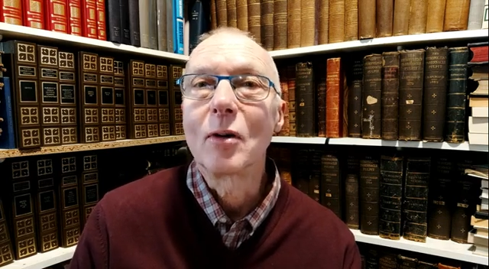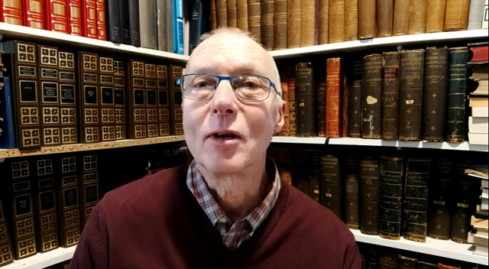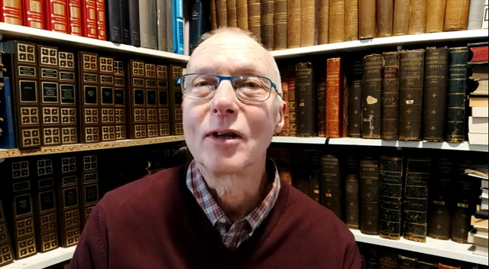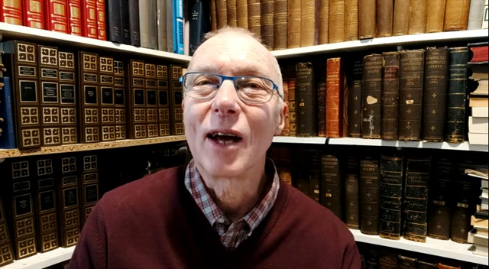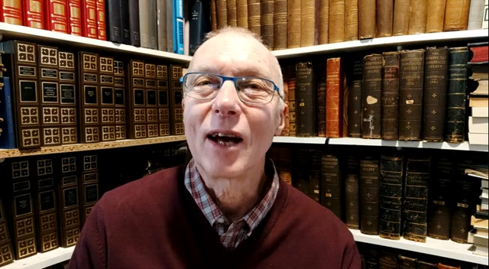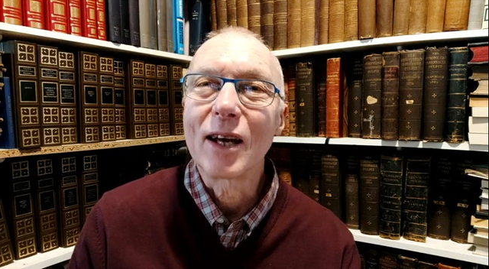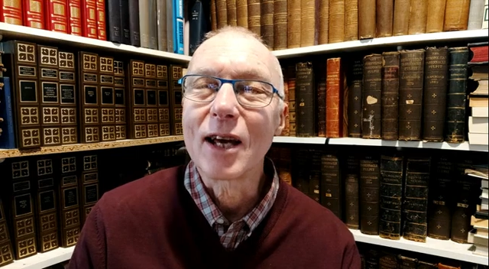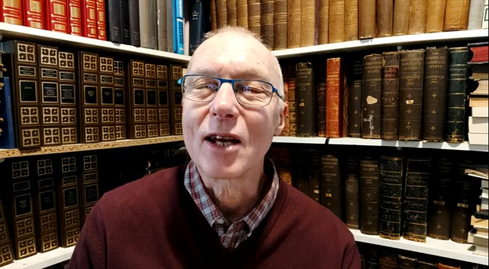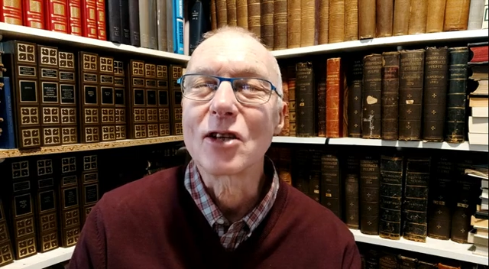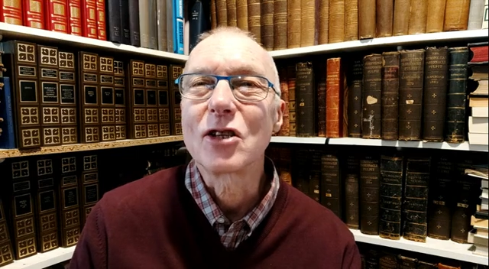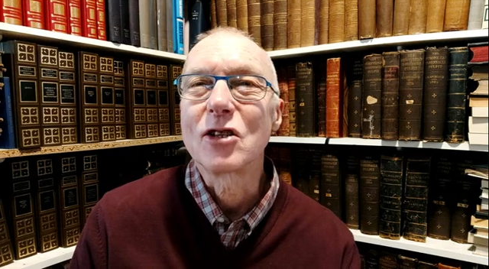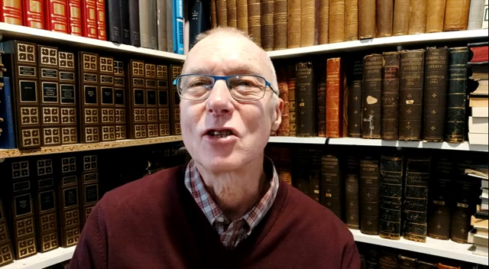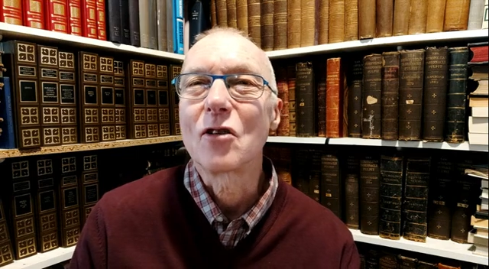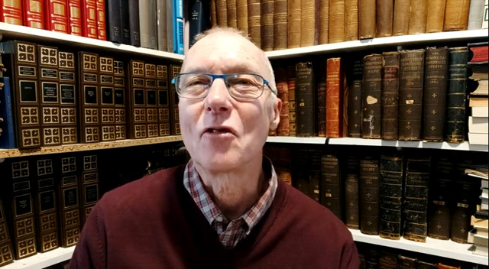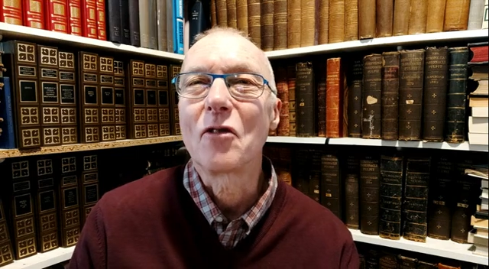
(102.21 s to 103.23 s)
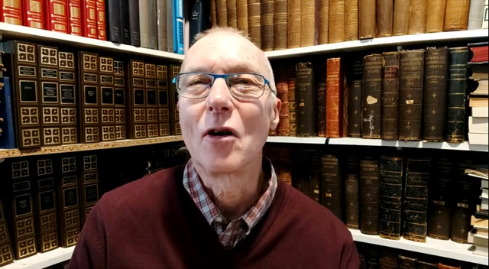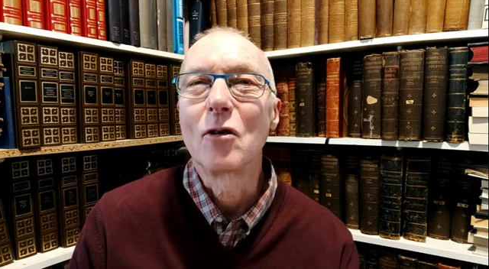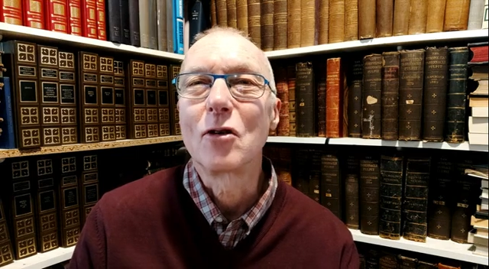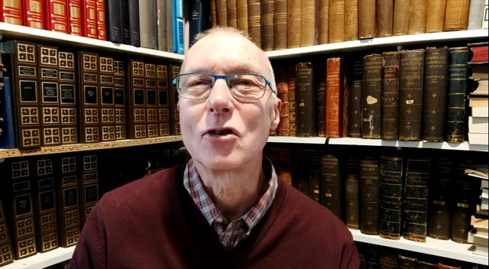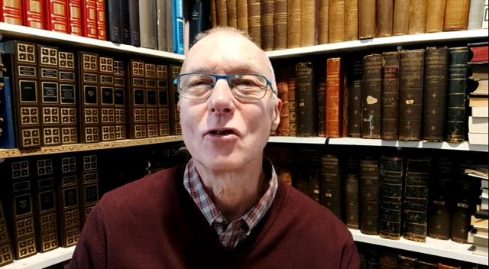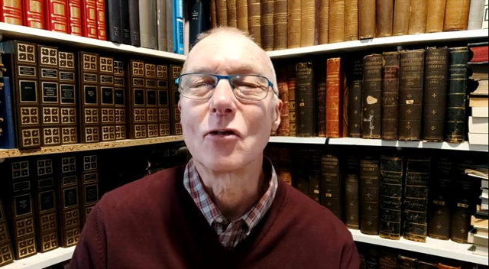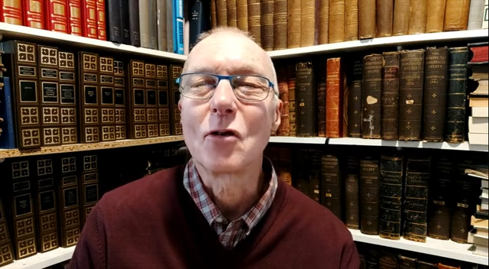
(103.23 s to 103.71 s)
and I guess it's the
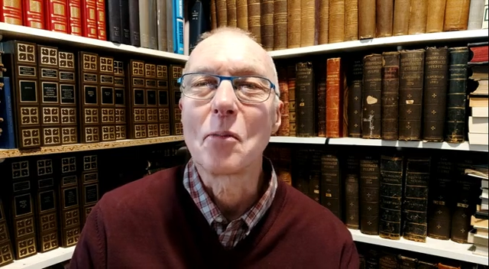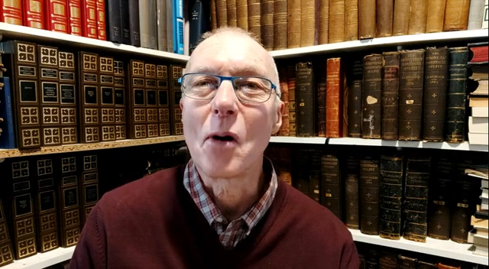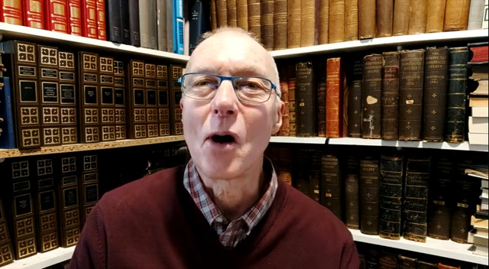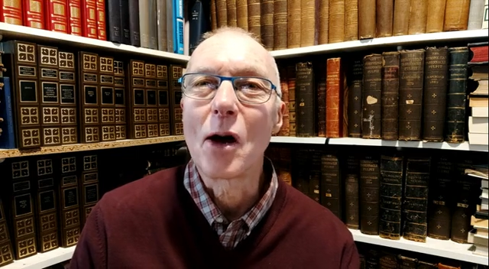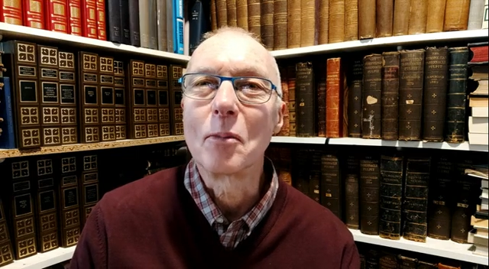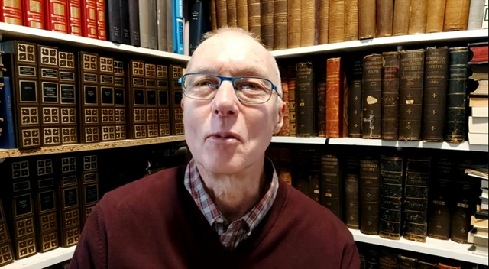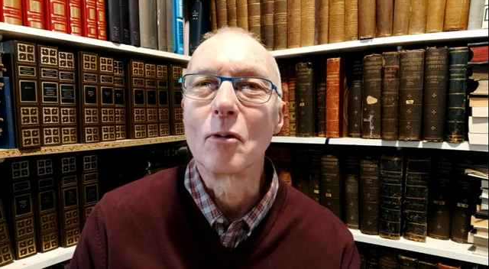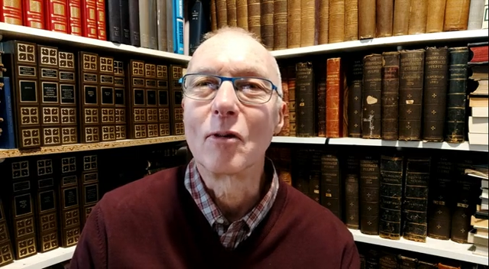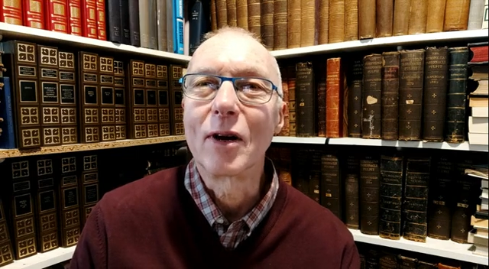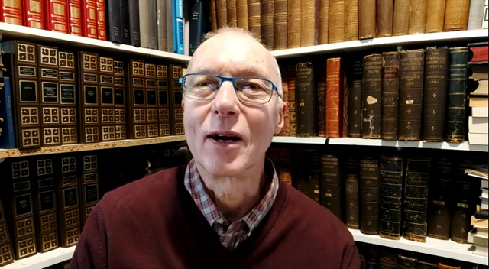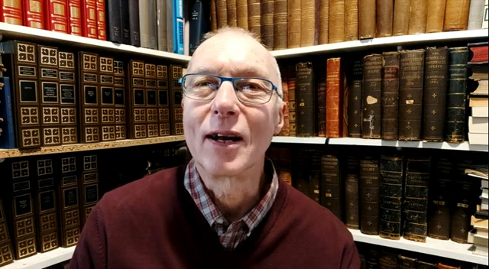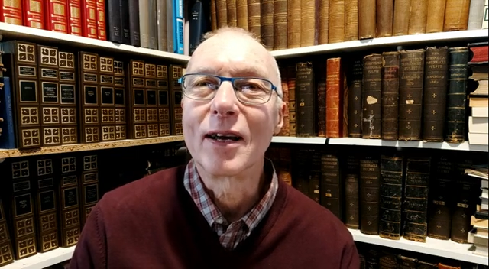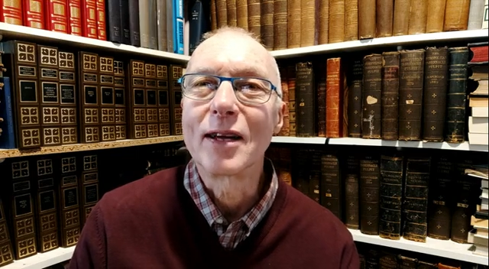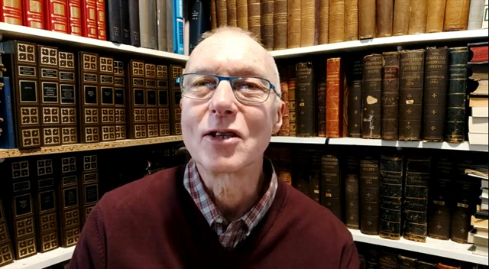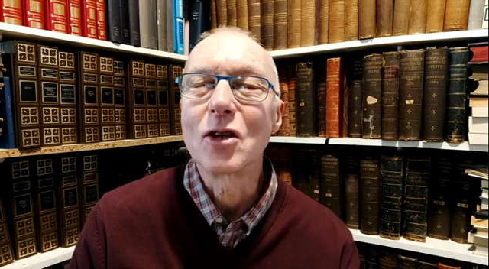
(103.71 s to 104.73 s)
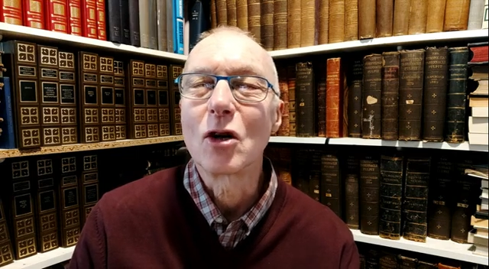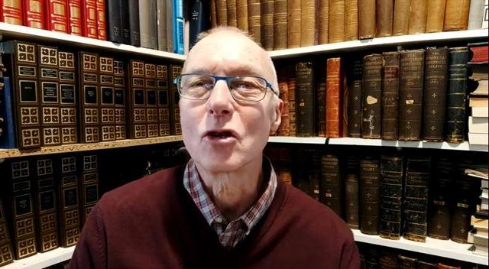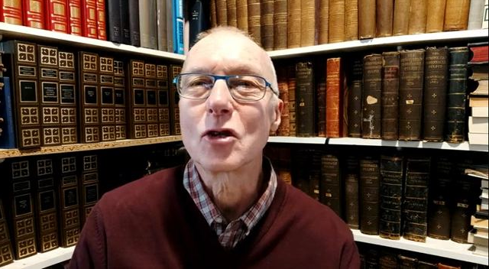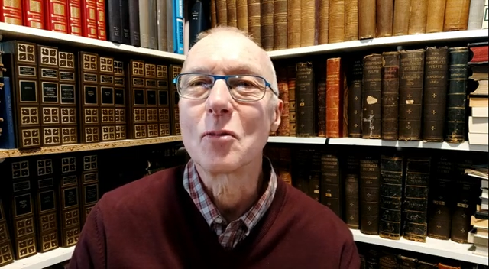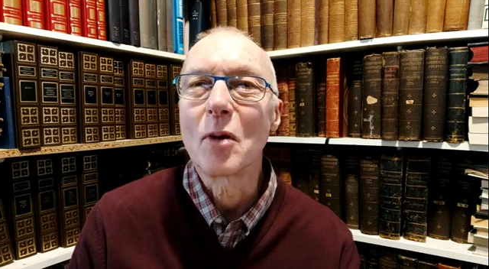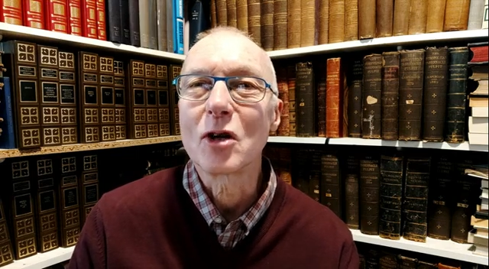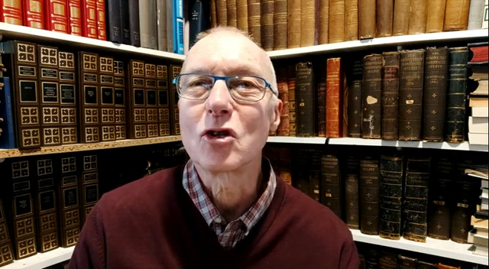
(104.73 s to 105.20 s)
focus of the Bible really, is not
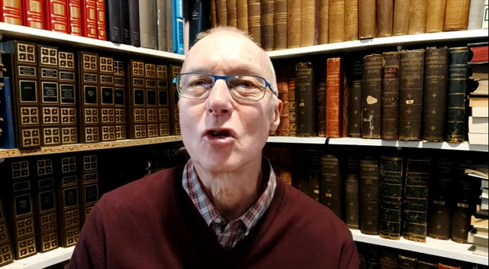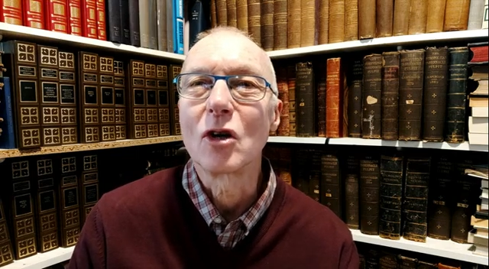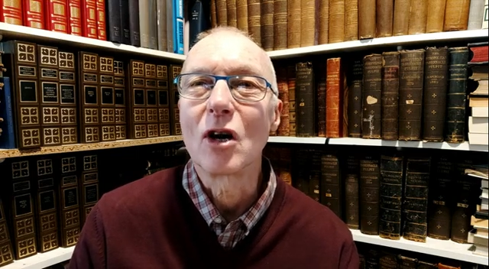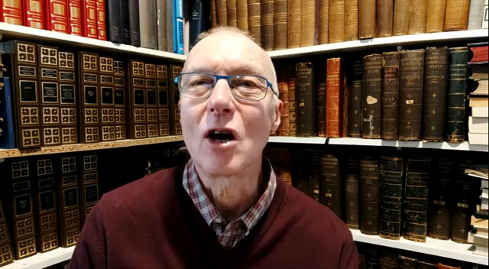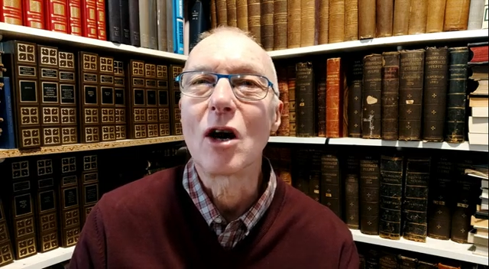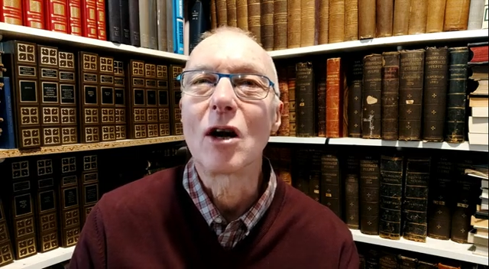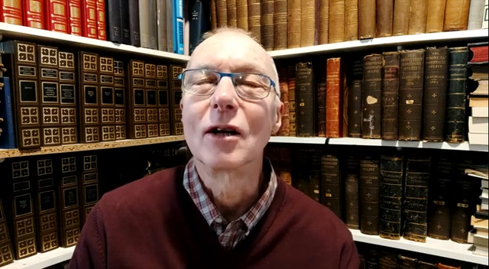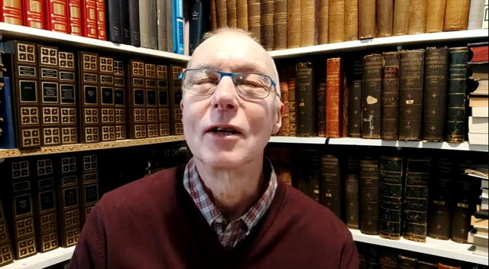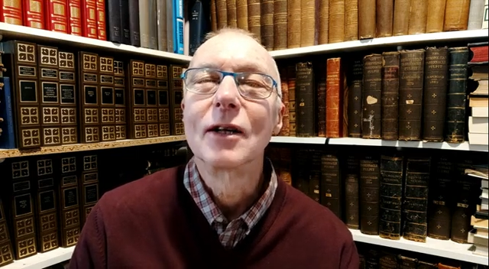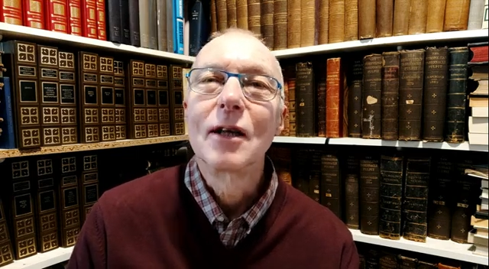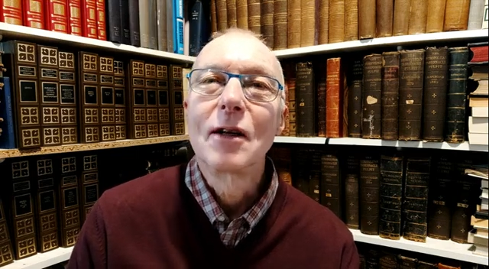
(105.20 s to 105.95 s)
so much on our